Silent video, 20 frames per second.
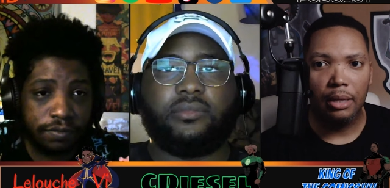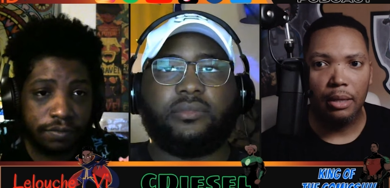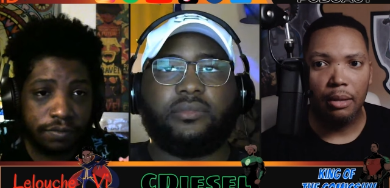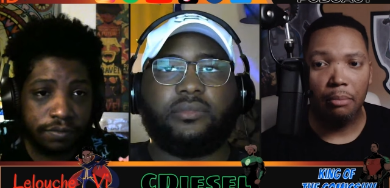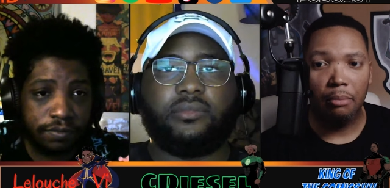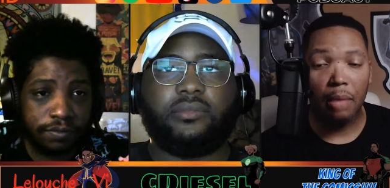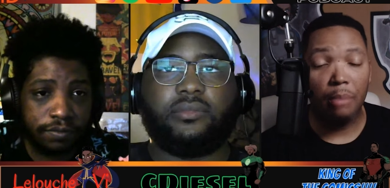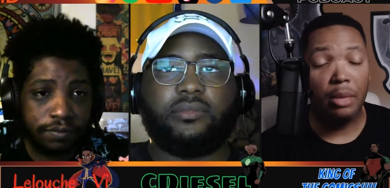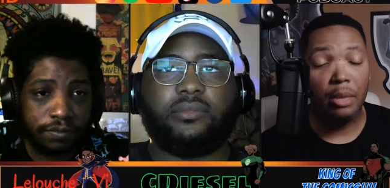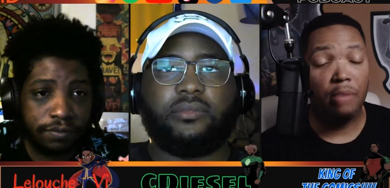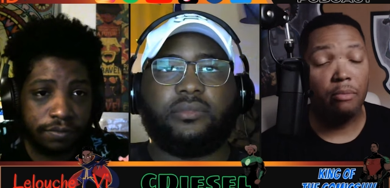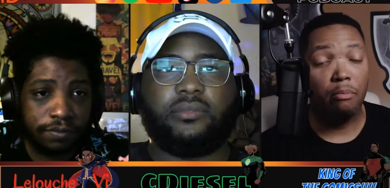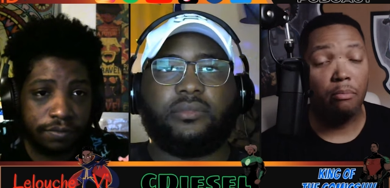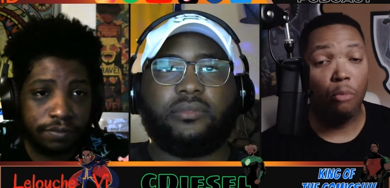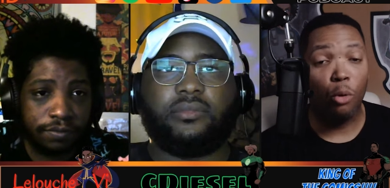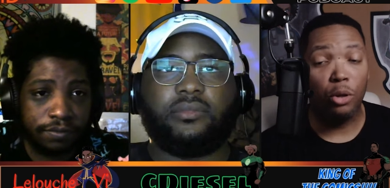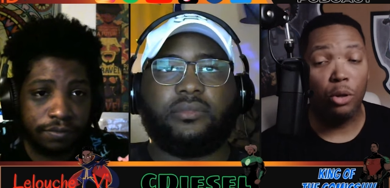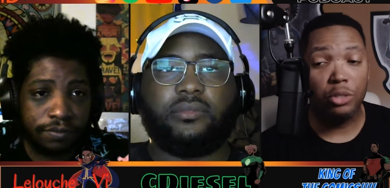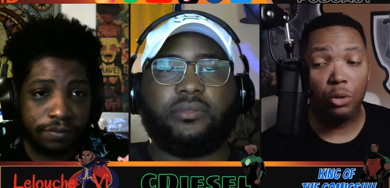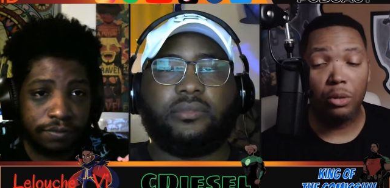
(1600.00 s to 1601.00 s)
Speaker 1: maybe even
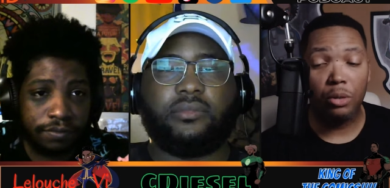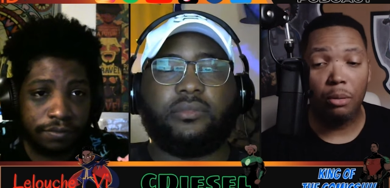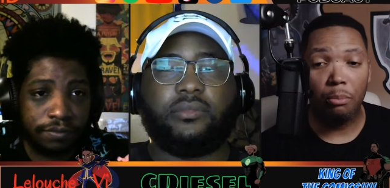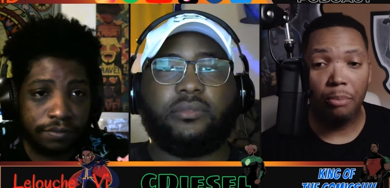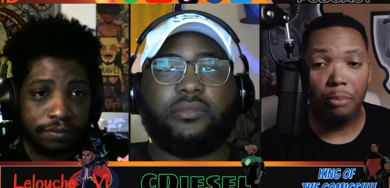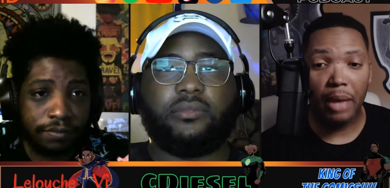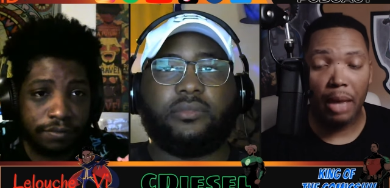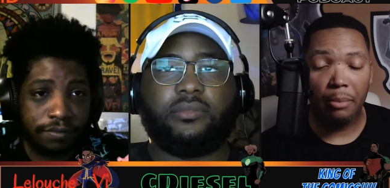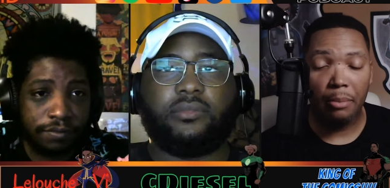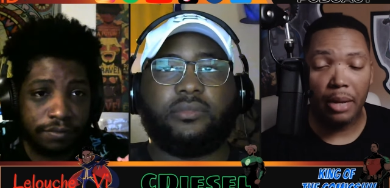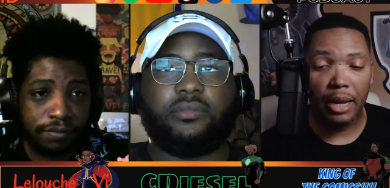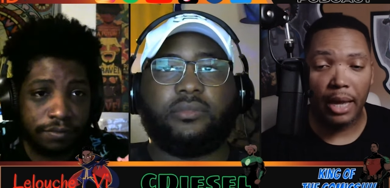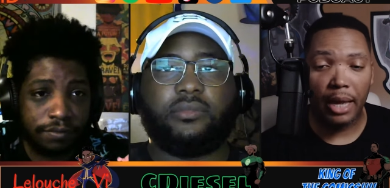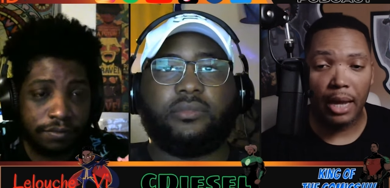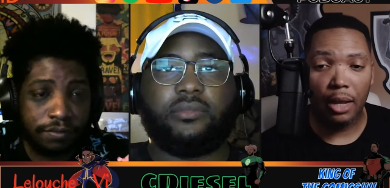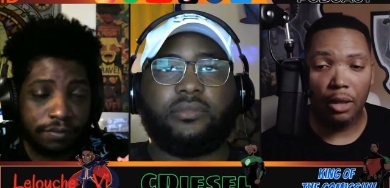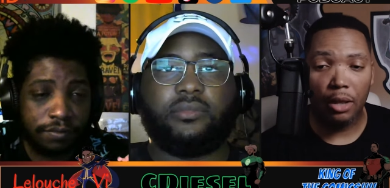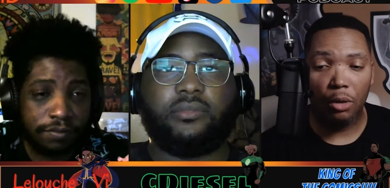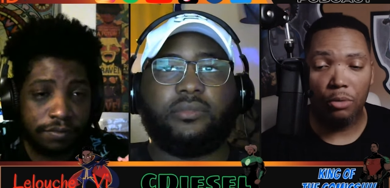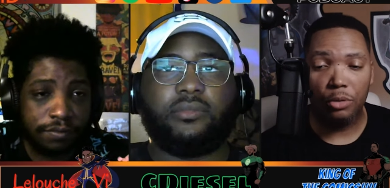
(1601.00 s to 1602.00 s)
more so than Batman, I got
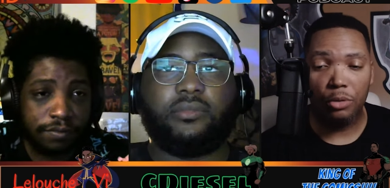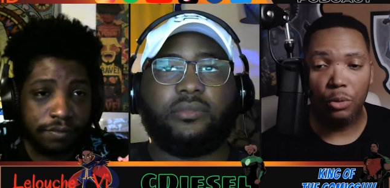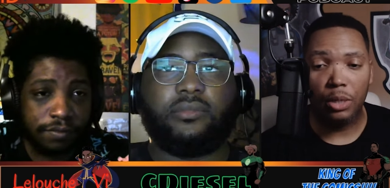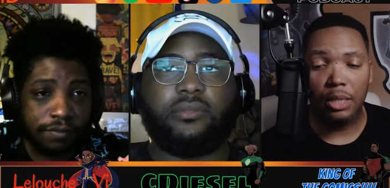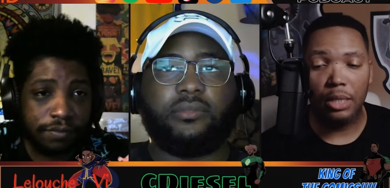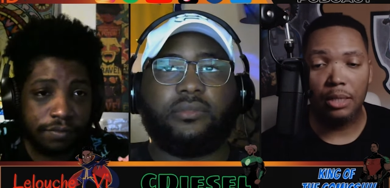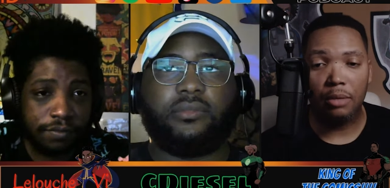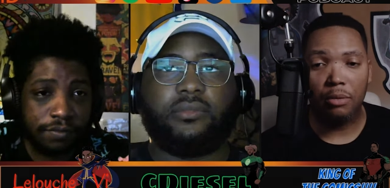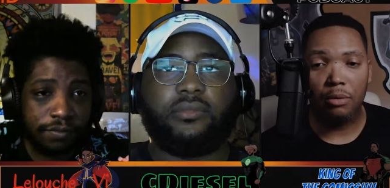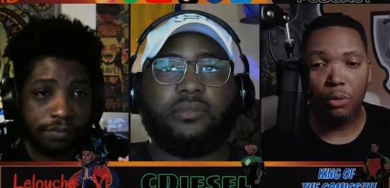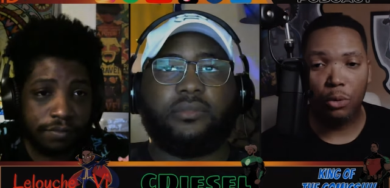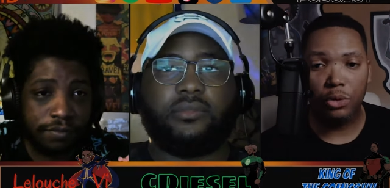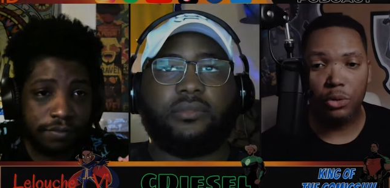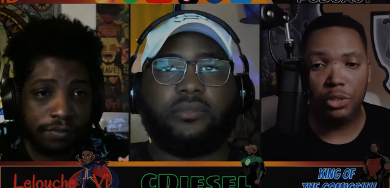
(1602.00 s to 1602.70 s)
to go to it is of course